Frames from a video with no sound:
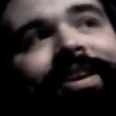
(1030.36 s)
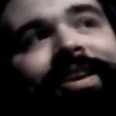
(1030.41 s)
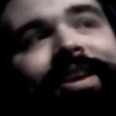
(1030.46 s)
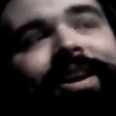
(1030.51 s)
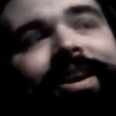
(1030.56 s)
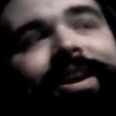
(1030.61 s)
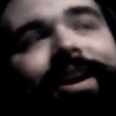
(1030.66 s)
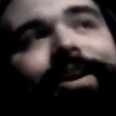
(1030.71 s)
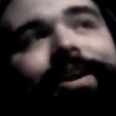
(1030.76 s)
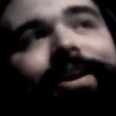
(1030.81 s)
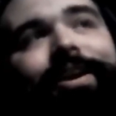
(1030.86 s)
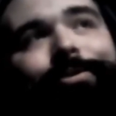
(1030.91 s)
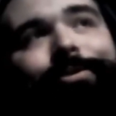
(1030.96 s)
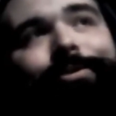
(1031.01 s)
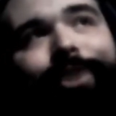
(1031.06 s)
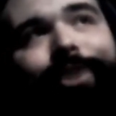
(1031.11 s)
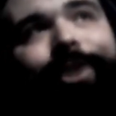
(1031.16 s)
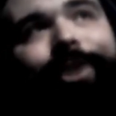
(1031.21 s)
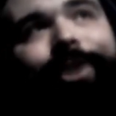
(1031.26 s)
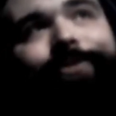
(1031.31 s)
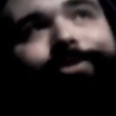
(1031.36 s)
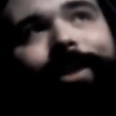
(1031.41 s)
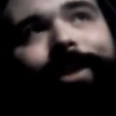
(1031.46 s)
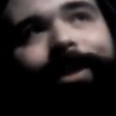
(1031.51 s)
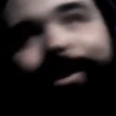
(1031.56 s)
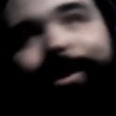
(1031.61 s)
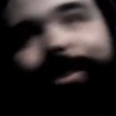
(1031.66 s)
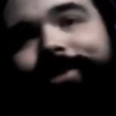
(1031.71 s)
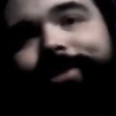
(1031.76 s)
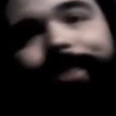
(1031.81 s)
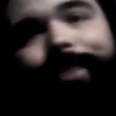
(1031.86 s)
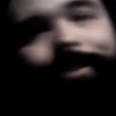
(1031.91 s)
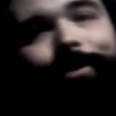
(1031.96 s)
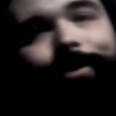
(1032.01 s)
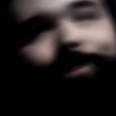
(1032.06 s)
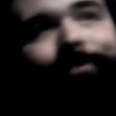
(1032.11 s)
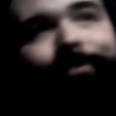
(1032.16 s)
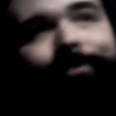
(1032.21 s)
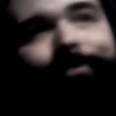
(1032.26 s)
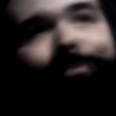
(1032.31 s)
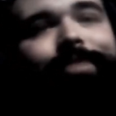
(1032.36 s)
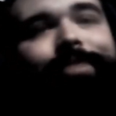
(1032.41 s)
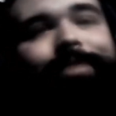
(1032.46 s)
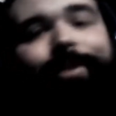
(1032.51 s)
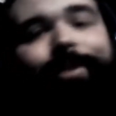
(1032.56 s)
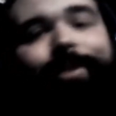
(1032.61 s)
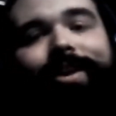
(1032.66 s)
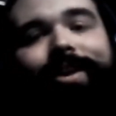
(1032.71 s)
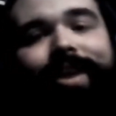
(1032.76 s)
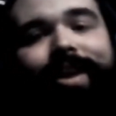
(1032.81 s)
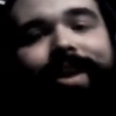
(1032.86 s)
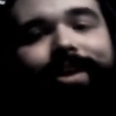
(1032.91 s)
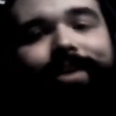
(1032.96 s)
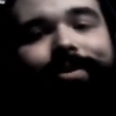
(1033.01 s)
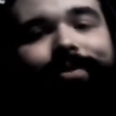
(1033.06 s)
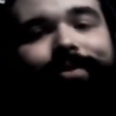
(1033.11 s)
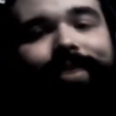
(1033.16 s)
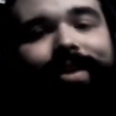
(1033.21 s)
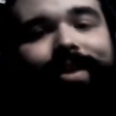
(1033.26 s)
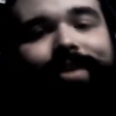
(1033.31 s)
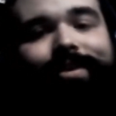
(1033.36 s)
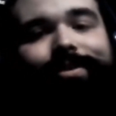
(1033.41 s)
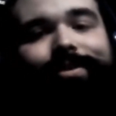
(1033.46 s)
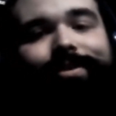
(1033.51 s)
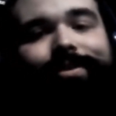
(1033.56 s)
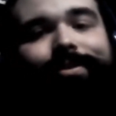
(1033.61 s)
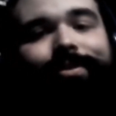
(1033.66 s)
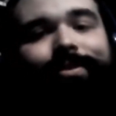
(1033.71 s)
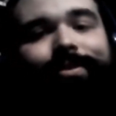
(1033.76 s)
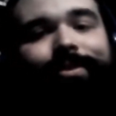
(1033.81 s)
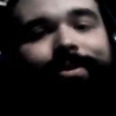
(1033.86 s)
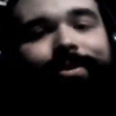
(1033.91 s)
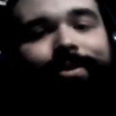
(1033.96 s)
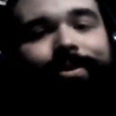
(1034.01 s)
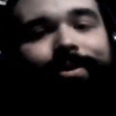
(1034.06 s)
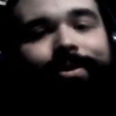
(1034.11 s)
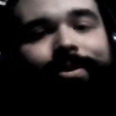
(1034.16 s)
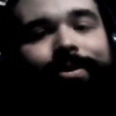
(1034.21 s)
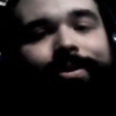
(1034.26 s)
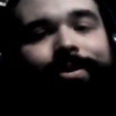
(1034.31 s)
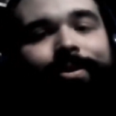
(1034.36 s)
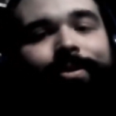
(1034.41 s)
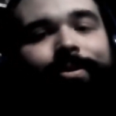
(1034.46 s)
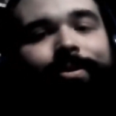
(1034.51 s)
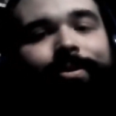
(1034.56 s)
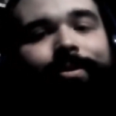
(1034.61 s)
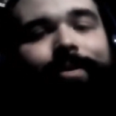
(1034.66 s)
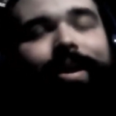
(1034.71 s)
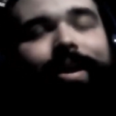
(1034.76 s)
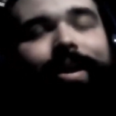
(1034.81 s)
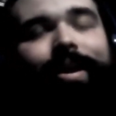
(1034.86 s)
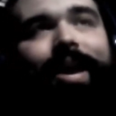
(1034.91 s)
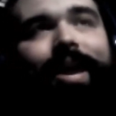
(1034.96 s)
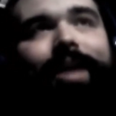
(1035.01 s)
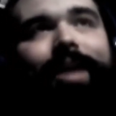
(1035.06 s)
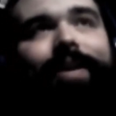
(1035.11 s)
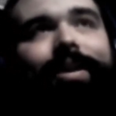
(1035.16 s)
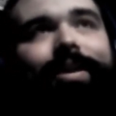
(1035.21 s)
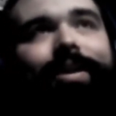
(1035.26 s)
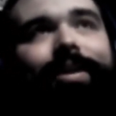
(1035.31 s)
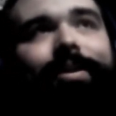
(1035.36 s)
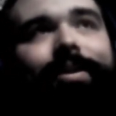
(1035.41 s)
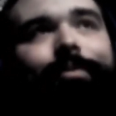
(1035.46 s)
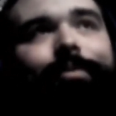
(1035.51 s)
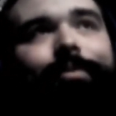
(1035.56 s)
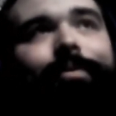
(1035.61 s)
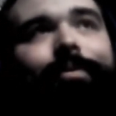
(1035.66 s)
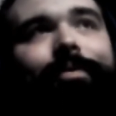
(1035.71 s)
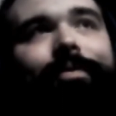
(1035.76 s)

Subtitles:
It was lost when I lost my old Facebook account. That's what I hated.